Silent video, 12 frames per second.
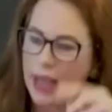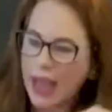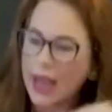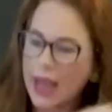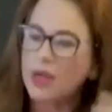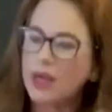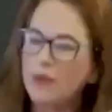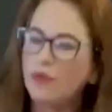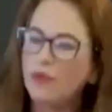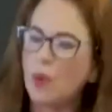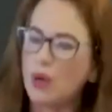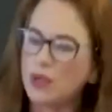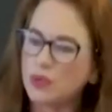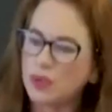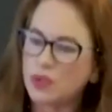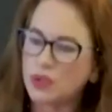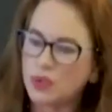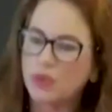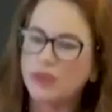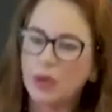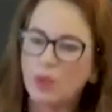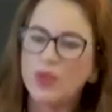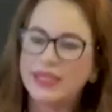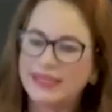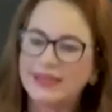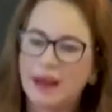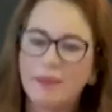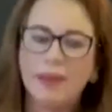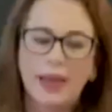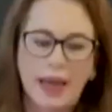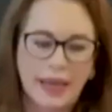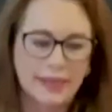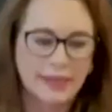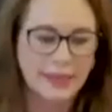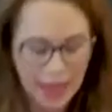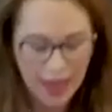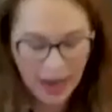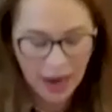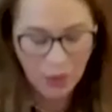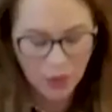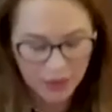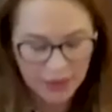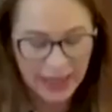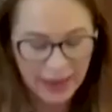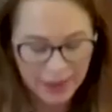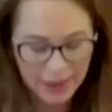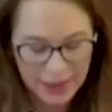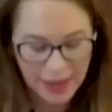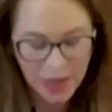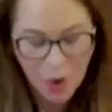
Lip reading: and if we want to ensure that we stabilize our climate.